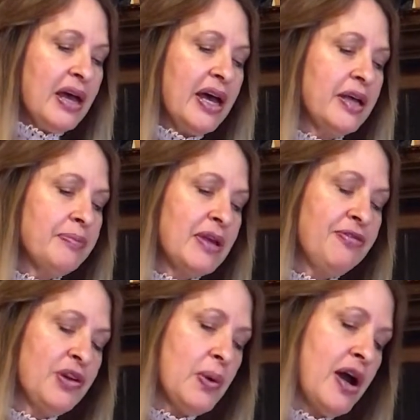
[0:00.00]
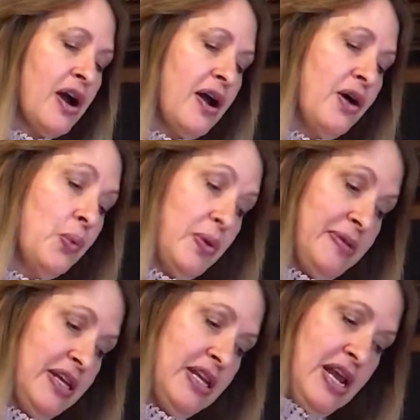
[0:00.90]
if you are a
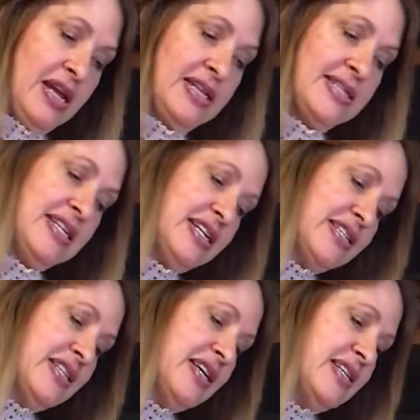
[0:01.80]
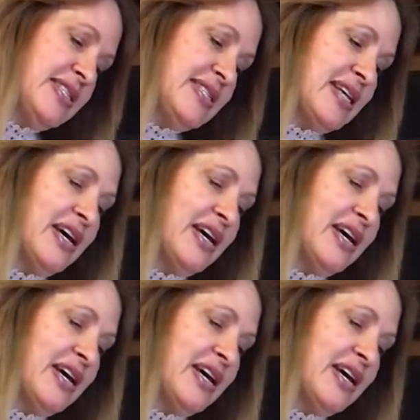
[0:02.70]
woman listening to this,